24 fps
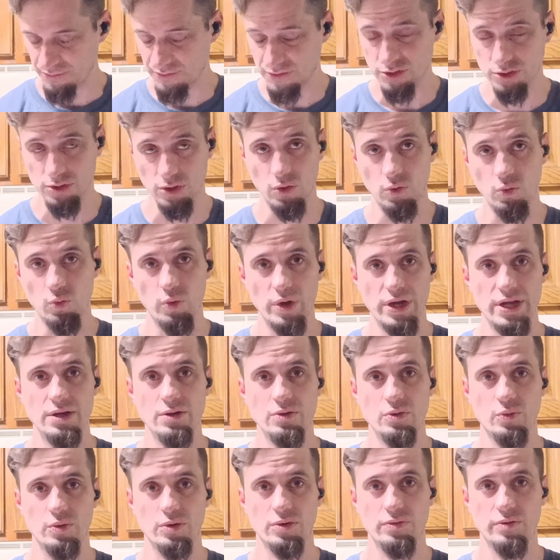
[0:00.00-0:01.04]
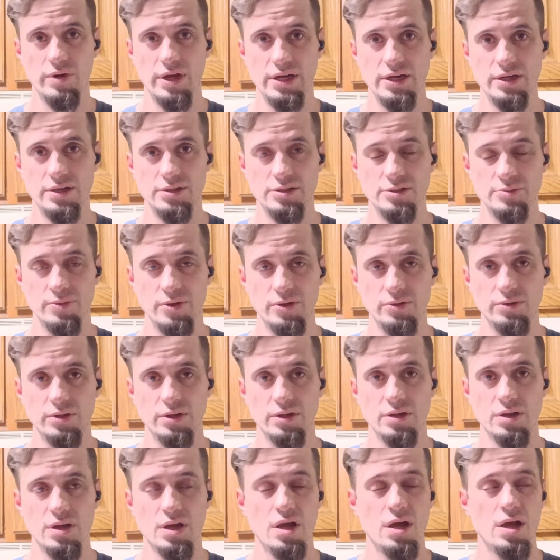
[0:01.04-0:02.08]
So when we're ready to smoke,
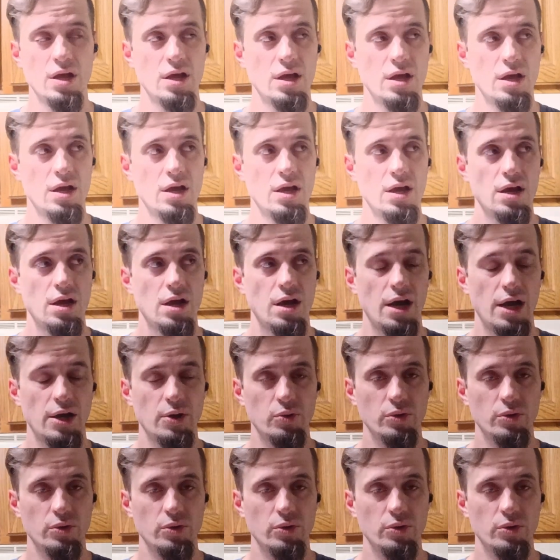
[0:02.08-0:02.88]
I